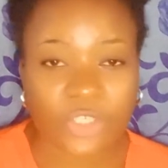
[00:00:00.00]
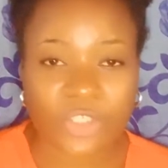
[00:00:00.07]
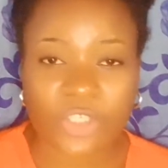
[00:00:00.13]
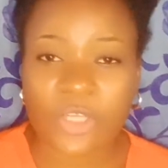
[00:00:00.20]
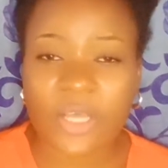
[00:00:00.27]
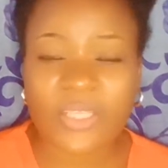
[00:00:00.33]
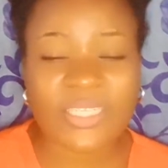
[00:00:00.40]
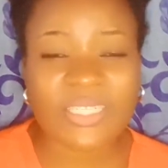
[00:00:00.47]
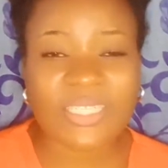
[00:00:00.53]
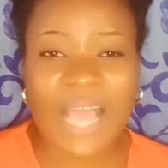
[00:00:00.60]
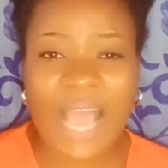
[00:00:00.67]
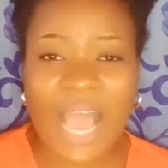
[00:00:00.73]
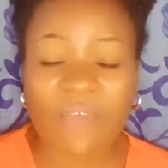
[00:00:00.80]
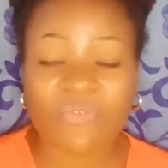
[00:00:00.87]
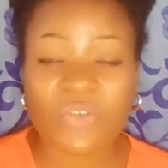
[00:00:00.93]
She doesn't
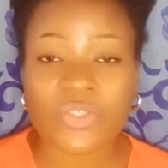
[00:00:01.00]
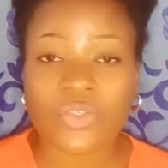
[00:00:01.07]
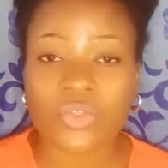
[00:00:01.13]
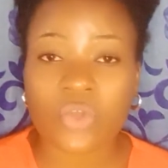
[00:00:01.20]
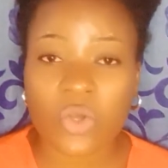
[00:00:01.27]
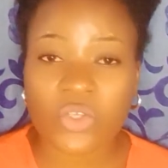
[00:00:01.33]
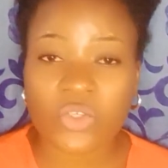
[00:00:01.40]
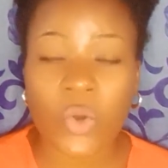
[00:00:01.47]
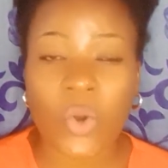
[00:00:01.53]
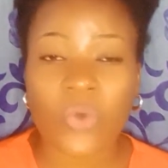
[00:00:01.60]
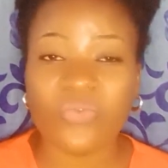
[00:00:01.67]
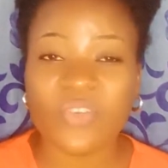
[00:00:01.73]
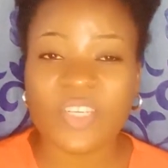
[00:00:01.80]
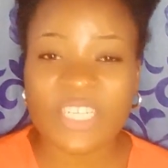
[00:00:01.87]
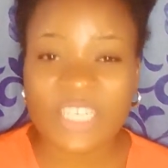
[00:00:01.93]
have a source
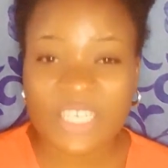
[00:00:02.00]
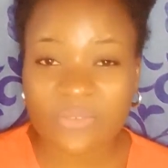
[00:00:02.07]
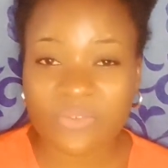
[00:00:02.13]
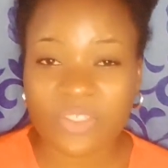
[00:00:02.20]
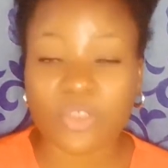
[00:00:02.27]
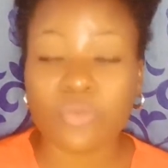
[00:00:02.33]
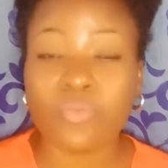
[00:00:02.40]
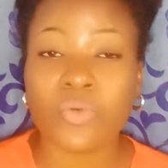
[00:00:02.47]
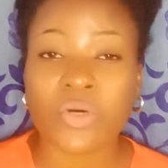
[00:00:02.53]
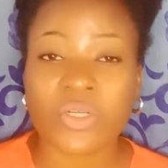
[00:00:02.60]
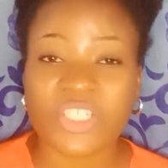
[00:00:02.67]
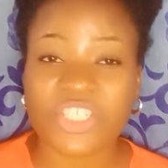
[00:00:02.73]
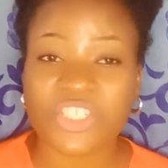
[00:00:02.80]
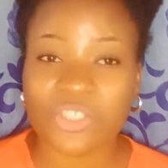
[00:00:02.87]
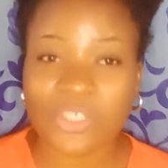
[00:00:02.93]
of living,
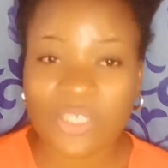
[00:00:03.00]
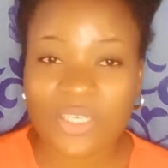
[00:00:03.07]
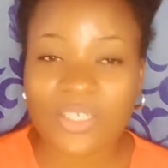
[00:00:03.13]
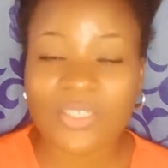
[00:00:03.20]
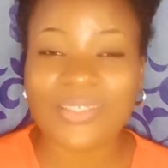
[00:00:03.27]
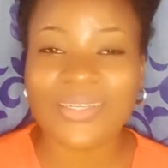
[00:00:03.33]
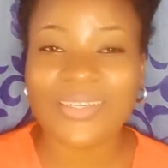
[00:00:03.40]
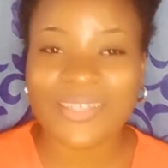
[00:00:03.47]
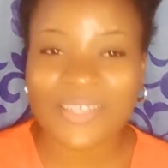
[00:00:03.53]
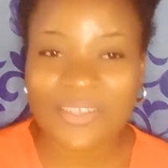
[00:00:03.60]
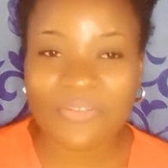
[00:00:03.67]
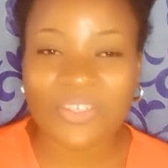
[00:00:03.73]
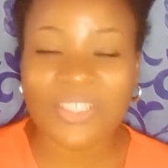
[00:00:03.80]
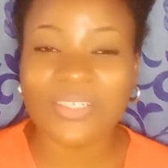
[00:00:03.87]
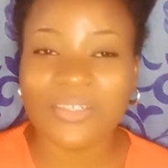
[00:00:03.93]
but she is
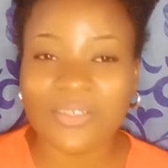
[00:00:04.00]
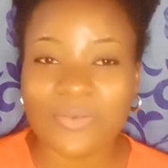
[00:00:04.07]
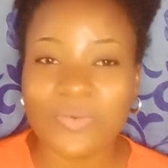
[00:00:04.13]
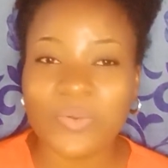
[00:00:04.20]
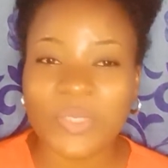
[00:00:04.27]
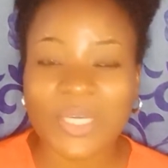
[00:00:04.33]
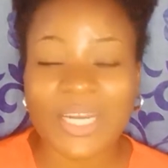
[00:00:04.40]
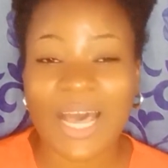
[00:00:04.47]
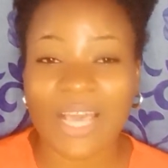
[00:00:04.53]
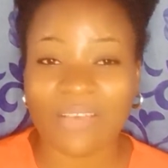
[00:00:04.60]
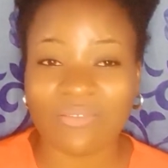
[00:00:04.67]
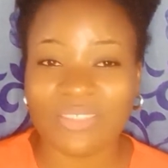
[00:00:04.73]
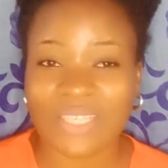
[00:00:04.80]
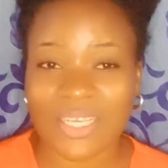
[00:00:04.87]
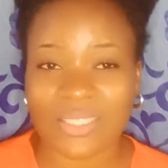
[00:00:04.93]
living a good
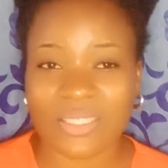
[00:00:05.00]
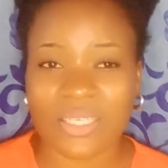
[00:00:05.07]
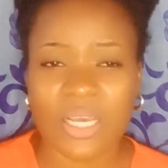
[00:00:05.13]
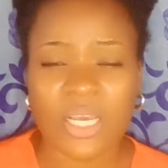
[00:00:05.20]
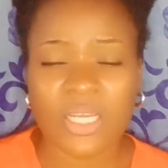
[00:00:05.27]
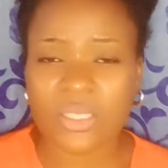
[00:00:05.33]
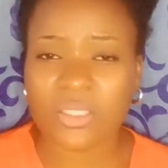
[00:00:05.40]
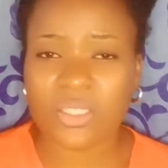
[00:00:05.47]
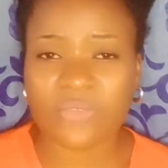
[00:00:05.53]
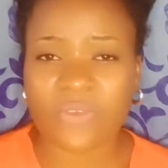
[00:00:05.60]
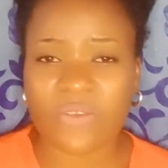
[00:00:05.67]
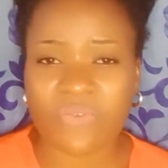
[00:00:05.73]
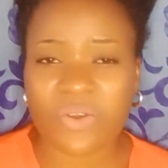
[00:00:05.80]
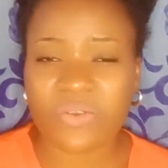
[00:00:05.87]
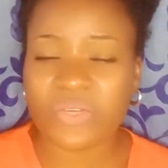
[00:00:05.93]
life. Yes, this is
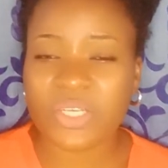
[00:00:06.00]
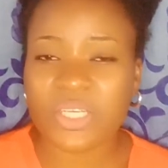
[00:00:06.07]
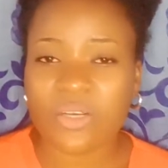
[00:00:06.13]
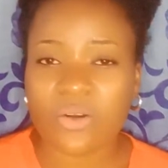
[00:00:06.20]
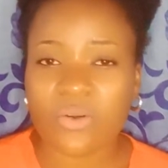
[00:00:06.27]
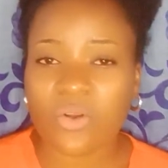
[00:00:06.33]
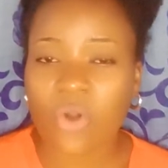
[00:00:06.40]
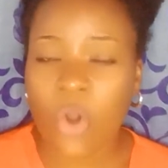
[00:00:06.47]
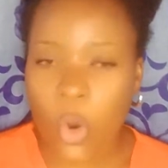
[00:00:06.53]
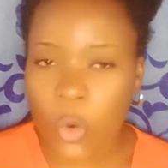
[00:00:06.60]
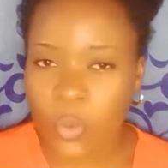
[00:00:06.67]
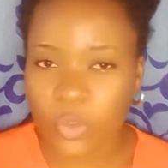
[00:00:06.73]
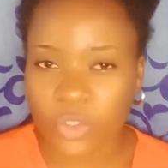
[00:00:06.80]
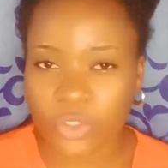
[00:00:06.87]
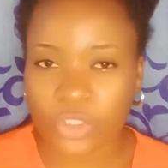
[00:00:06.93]
very, very
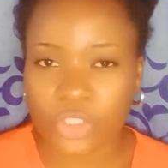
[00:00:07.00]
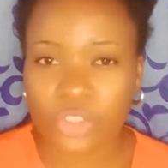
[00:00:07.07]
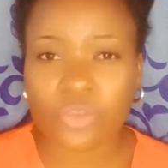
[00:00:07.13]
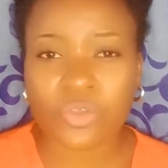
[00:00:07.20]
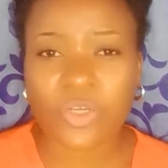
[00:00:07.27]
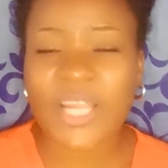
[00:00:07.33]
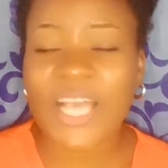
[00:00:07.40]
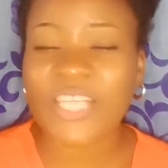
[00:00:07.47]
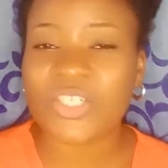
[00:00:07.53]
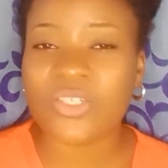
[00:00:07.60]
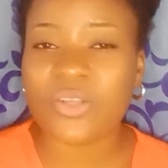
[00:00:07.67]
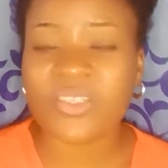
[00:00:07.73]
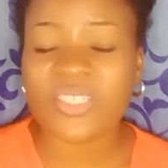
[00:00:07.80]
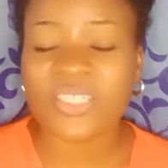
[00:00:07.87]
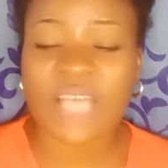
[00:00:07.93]
common. You know that
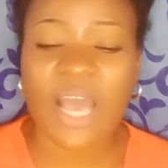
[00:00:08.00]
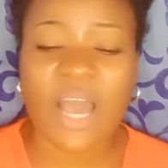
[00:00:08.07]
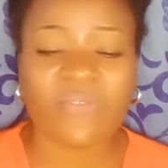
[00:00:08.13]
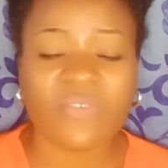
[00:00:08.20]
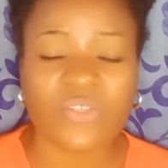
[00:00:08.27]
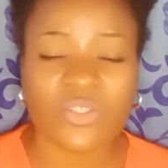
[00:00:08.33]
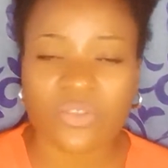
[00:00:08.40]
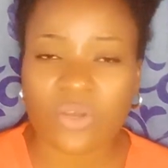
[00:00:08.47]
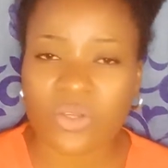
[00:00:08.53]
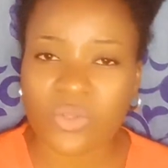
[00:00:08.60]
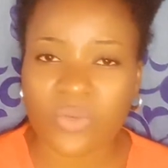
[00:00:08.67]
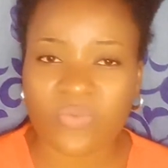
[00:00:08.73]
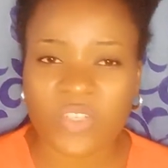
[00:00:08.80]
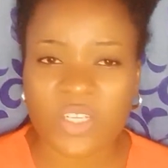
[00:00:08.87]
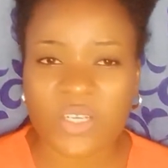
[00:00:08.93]
she doesn't have a
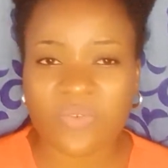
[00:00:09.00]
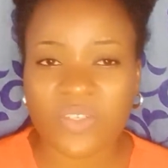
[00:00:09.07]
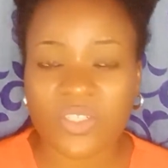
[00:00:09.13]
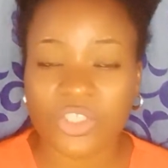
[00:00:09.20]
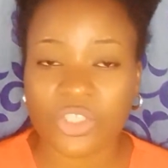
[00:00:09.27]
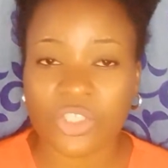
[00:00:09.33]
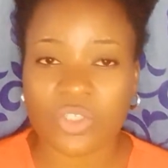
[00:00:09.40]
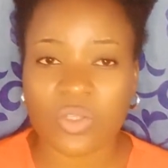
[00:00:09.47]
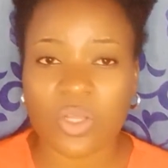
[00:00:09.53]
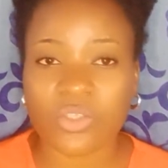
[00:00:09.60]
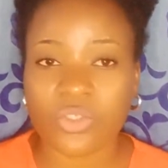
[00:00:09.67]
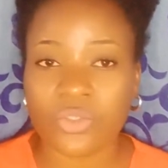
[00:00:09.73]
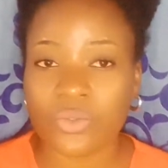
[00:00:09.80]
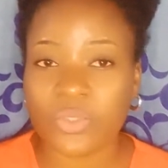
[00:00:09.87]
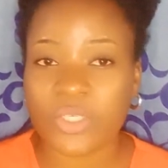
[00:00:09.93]
source of living. She's
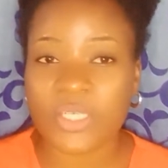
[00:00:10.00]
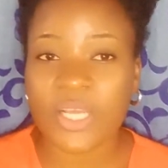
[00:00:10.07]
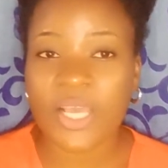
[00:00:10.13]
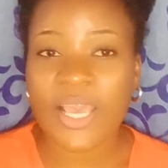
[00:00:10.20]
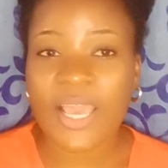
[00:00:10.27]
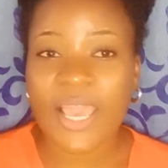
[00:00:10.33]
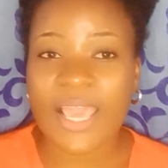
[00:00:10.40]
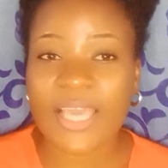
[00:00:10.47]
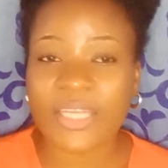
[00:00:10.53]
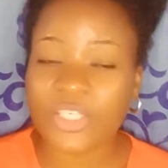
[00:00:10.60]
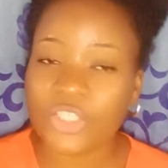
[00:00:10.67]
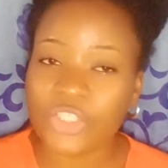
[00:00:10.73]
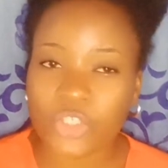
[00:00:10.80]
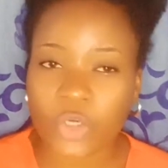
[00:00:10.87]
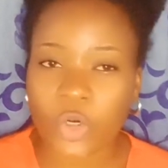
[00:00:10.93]
not doing
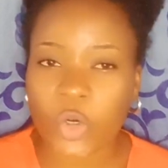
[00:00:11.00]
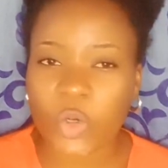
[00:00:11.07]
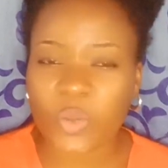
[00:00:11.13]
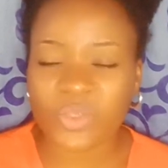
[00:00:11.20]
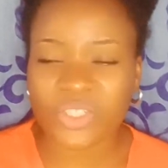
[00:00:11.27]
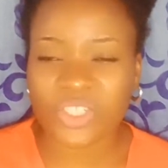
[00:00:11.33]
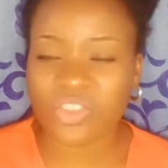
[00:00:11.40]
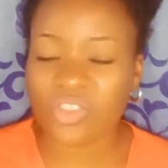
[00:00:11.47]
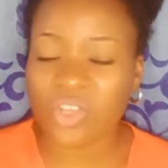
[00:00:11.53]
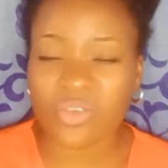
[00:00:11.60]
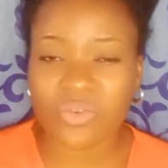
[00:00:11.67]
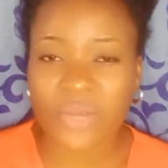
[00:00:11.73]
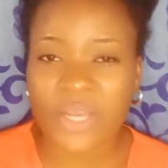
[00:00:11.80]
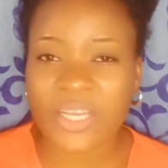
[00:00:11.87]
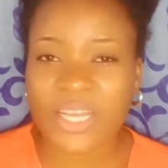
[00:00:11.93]
any job. She's
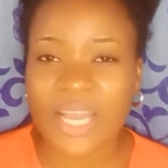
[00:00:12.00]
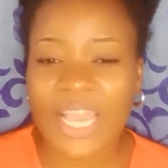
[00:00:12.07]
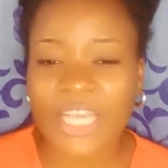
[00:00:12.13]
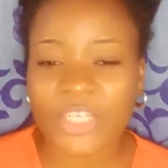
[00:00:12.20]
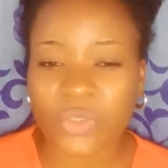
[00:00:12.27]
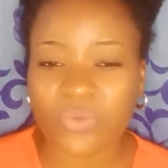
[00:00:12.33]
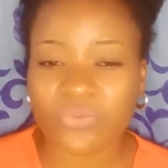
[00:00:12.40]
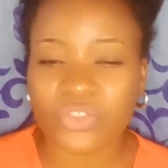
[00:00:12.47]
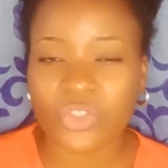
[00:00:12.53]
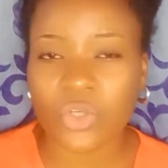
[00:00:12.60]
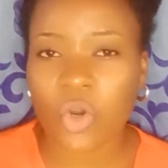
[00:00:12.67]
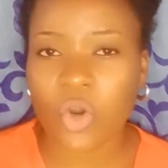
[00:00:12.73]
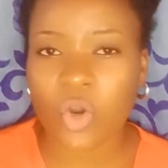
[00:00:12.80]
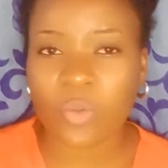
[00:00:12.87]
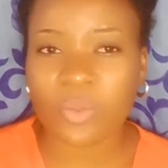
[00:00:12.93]
not doing any kind of
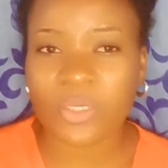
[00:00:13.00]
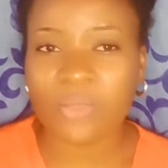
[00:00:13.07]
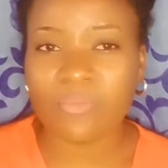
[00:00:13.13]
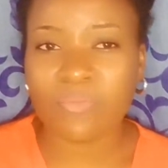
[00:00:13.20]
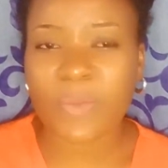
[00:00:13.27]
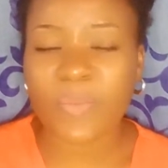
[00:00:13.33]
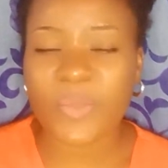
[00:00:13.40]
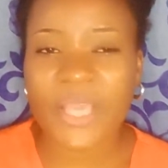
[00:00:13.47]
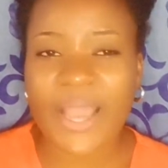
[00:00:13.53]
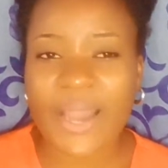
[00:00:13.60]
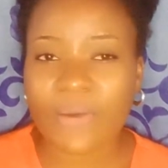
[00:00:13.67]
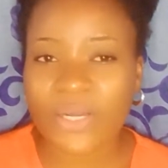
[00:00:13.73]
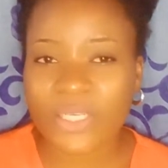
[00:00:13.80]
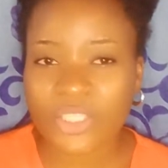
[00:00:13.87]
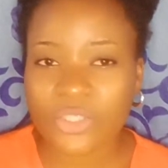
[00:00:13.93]
job. maybe
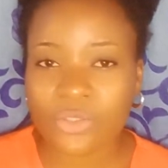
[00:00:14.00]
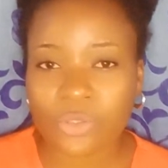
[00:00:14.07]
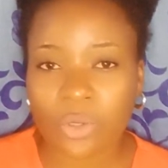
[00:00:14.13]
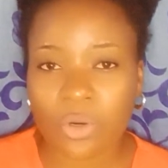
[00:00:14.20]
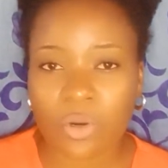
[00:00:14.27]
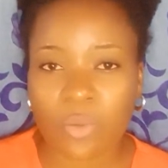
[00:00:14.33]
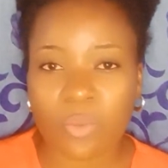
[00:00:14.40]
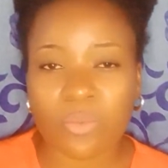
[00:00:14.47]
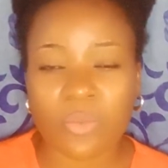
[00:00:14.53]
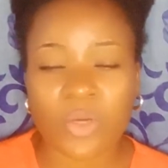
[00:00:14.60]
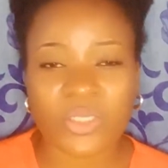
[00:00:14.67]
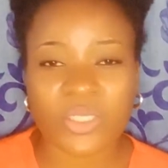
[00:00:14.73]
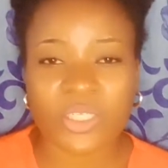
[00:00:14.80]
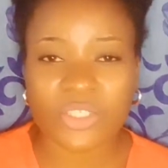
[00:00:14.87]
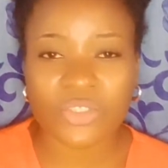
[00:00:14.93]
hourly job,
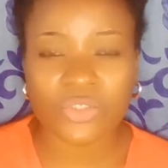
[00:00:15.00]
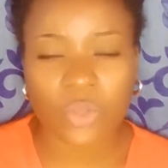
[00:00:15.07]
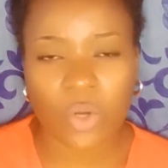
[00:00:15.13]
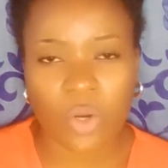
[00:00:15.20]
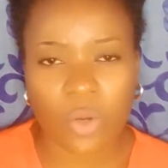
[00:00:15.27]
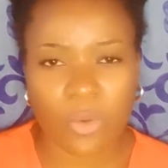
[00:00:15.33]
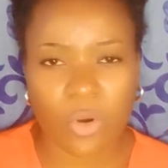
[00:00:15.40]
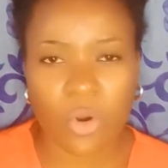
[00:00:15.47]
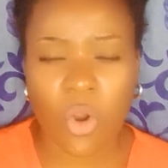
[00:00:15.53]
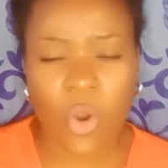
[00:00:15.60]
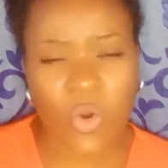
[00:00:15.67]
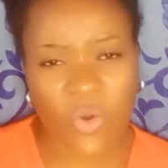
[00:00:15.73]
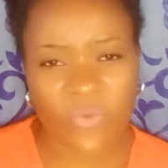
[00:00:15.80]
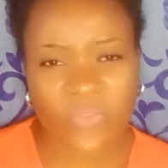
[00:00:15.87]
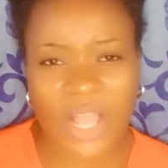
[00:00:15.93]
monthly job, or
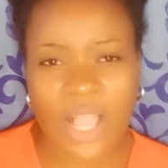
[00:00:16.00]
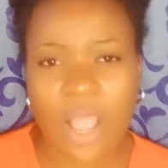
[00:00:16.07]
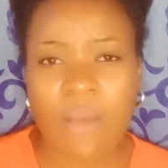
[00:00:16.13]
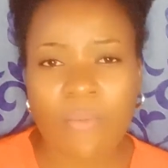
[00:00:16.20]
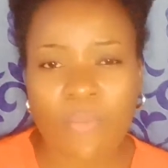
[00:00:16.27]
all of that.